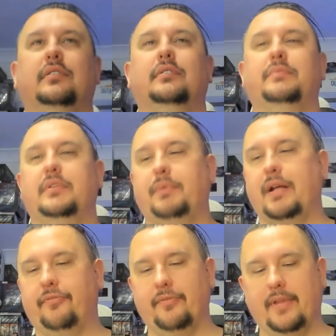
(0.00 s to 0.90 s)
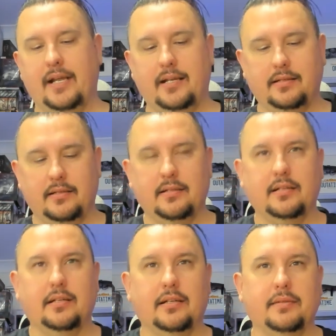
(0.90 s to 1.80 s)
But apart from that,
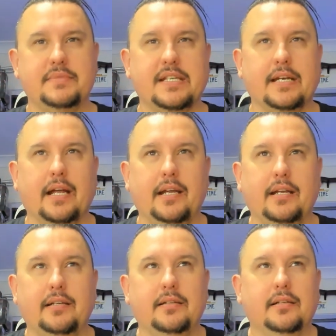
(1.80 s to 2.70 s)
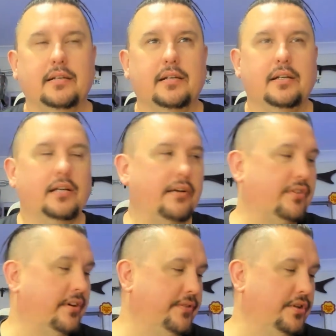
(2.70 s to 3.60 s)
today I've
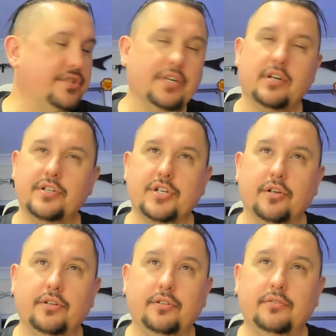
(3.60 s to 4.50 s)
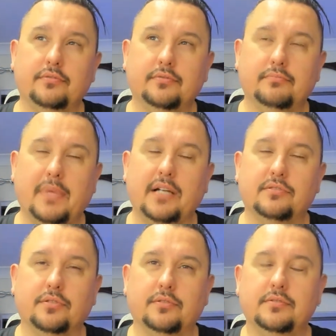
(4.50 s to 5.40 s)
got a few GIJoe mail
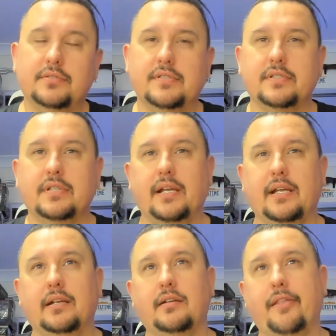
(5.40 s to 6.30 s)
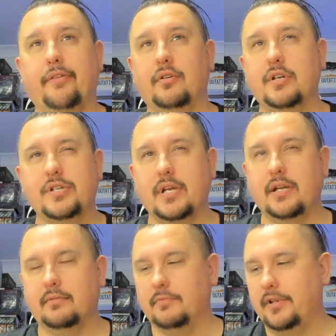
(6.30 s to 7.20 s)
calls and I thought I'd
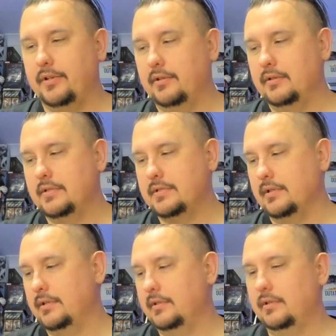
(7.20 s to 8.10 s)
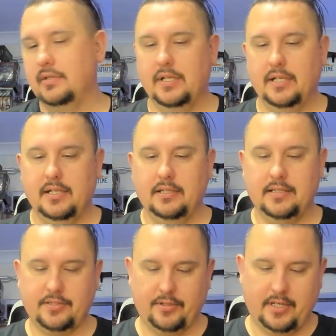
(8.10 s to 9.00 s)
share them with you. So
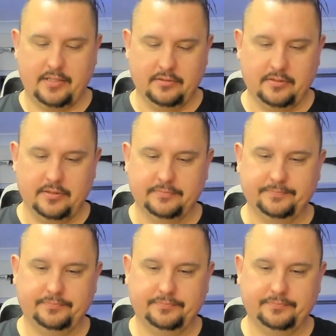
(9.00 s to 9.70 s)
let's crack on.